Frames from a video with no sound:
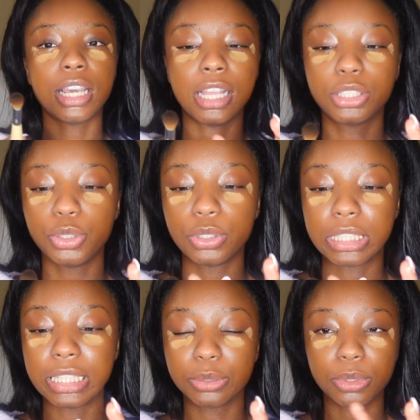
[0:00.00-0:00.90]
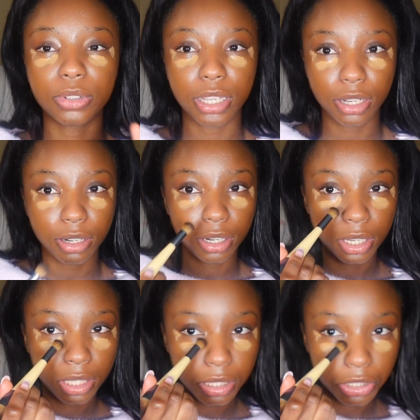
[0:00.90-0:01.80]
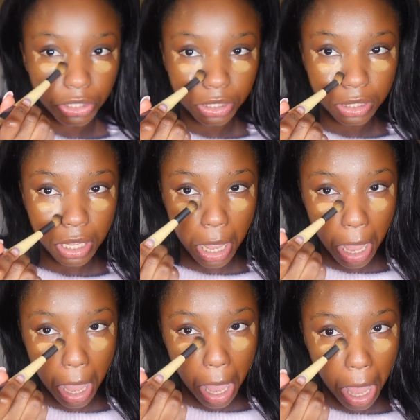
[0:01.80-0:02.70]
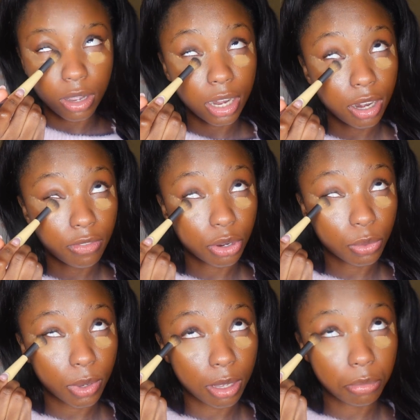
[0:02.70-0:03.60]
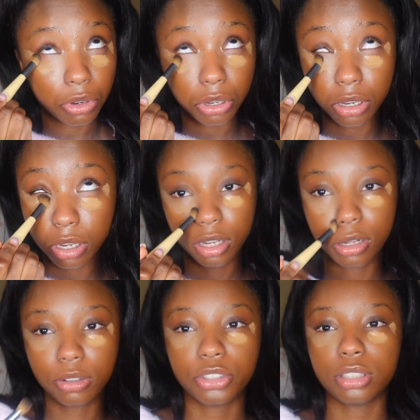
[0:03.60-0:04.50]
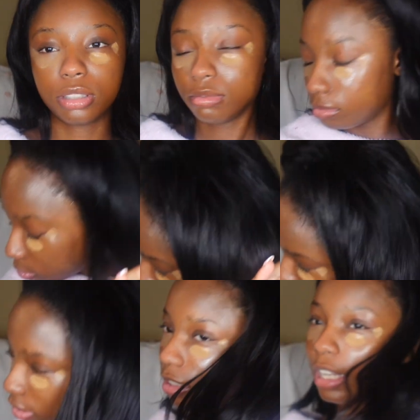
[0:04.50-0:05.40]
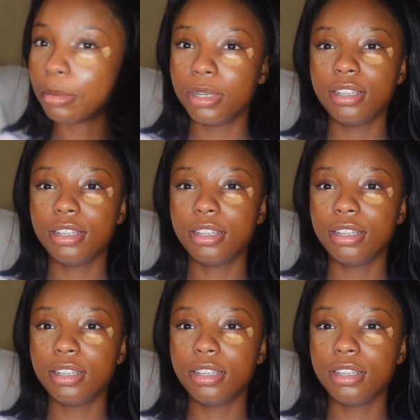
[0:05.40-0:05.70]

I like to use this one right here to just, I never swipe, just, you know, just dab it